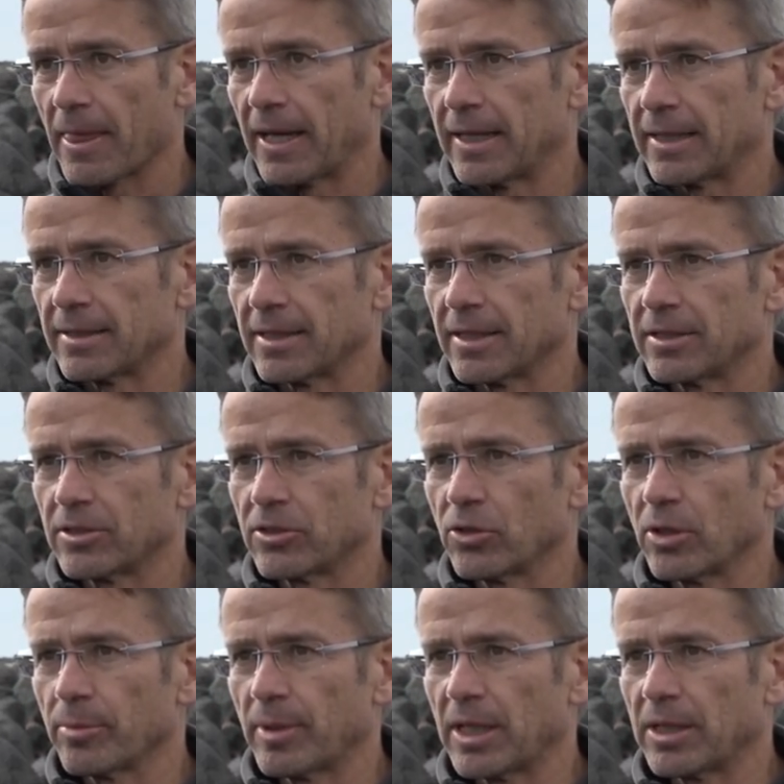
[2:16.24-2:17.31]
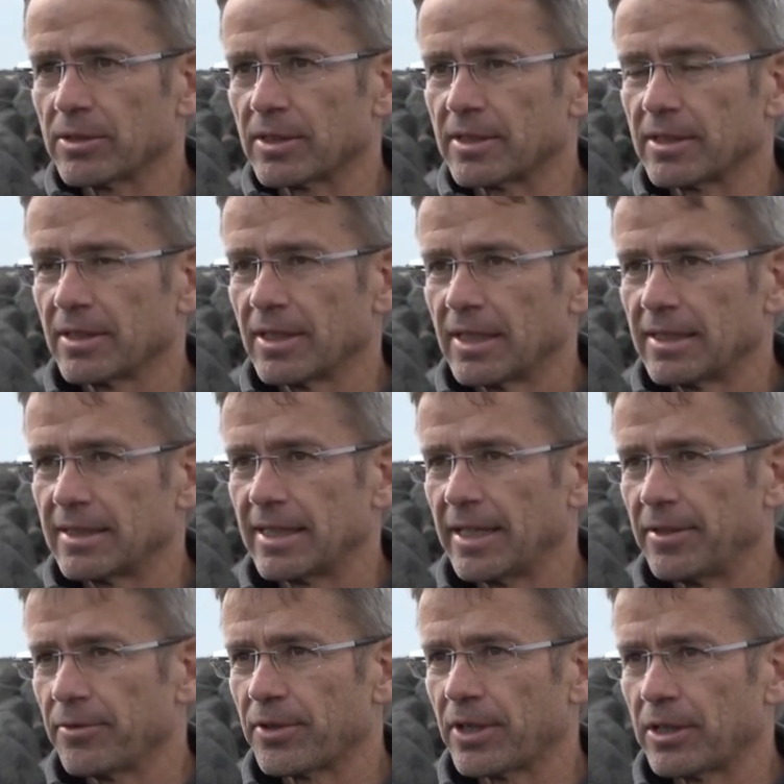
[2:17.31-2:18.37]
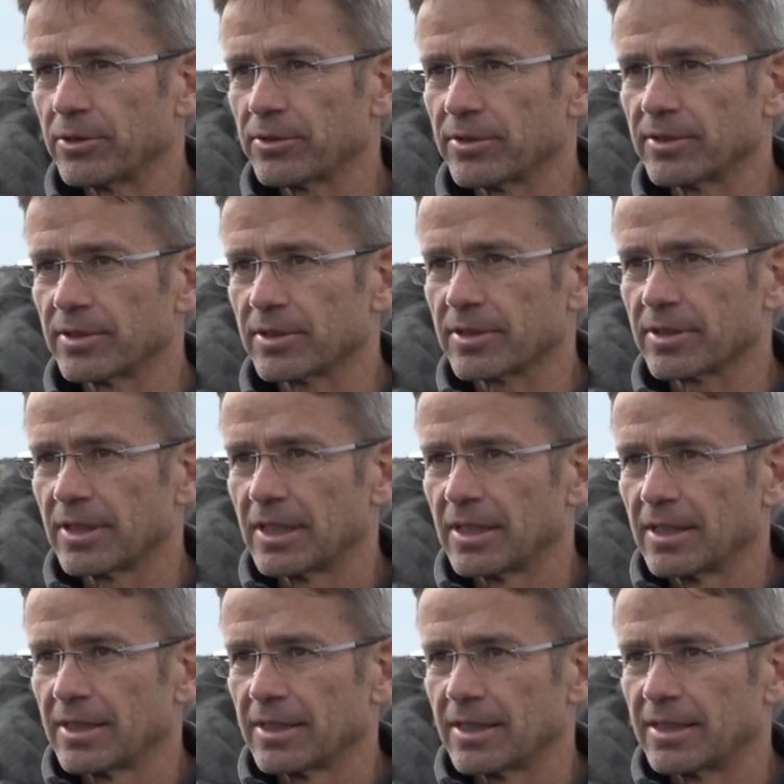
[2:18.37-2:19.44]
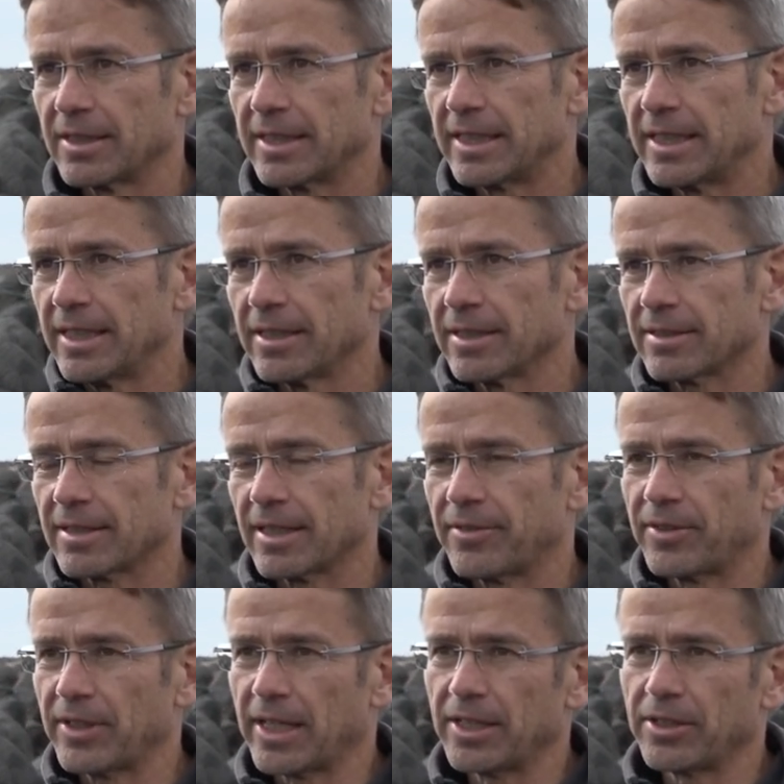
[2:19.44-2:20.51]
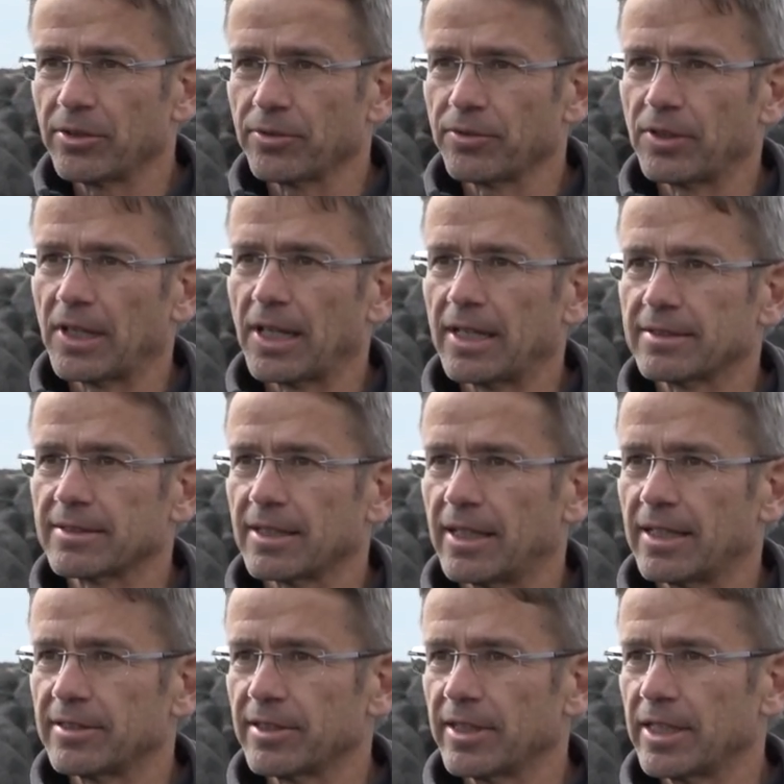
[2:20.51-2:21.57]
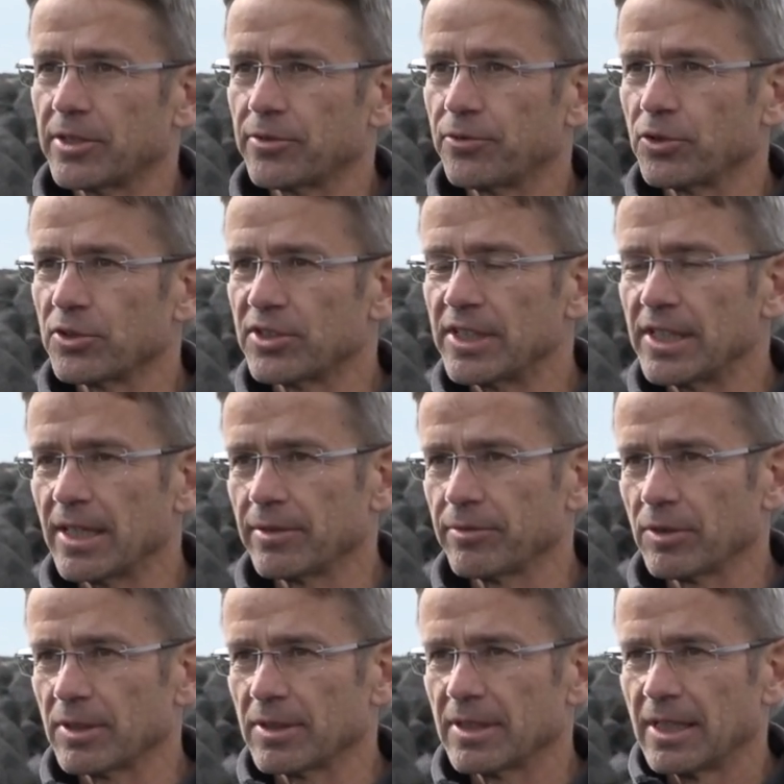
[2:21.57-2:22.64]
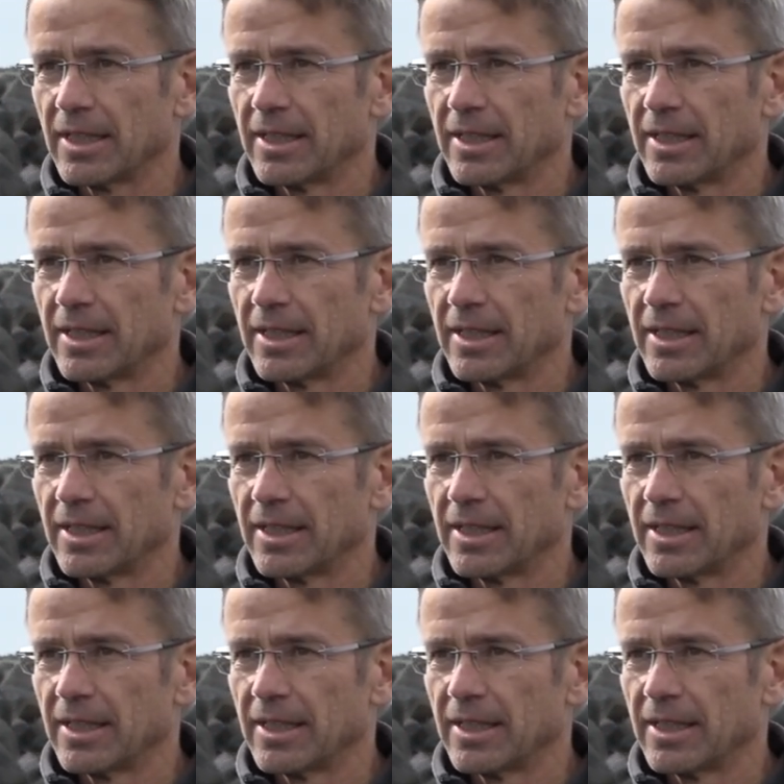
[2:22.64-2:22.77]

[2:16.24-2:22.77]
And it took about ten thousand Uh, years at the end of the last ice age for sea level